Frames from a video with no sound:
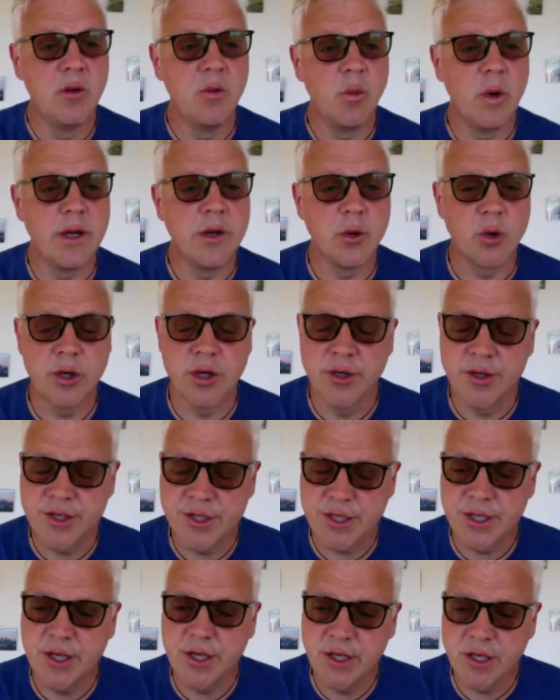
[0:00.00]
where you're
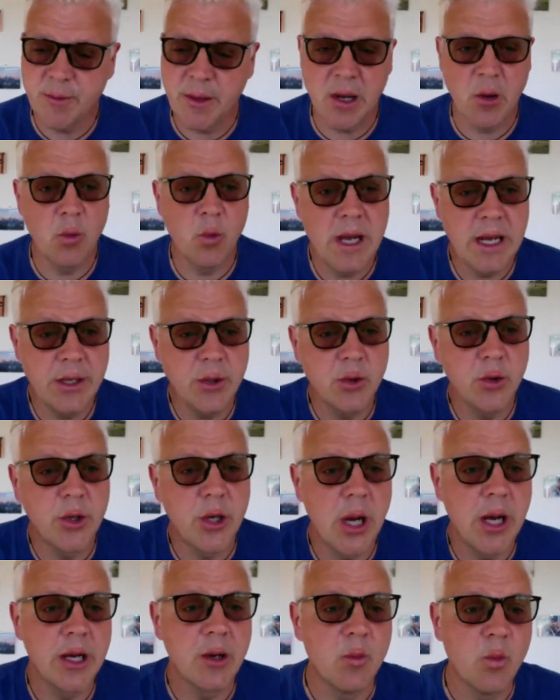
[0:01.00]
concerned about where you're
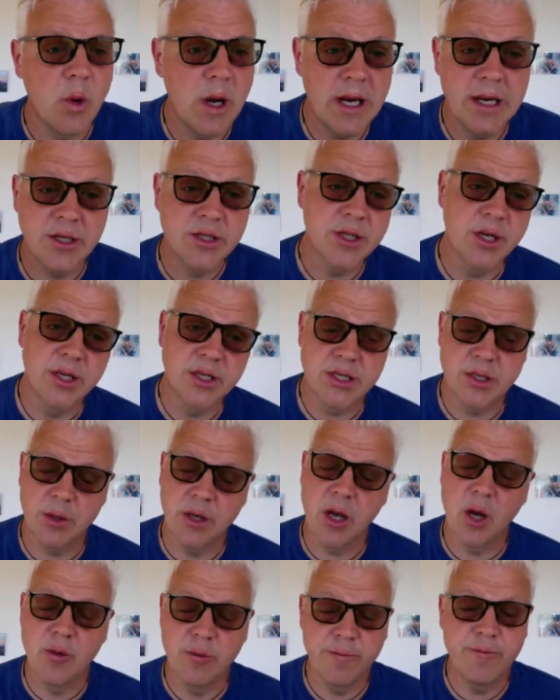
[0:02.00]
going, where it's going to
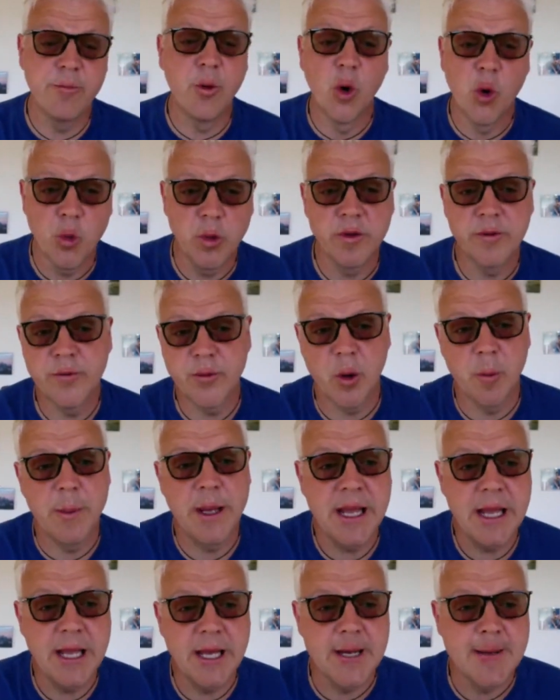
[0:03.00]
go forward from
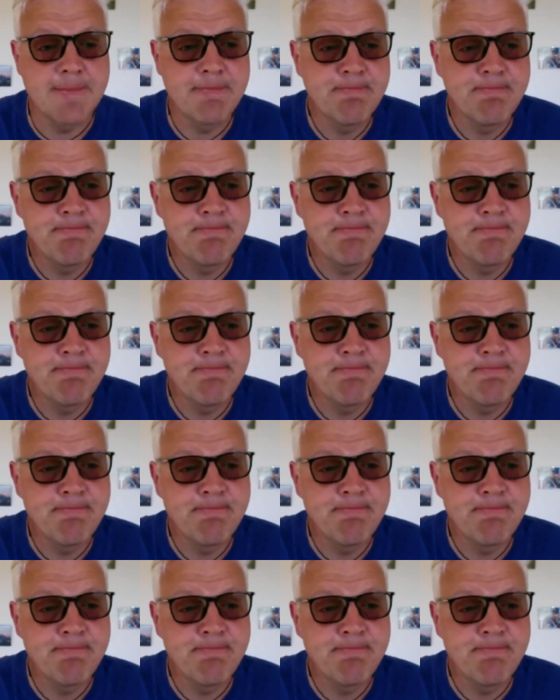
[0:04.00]
here.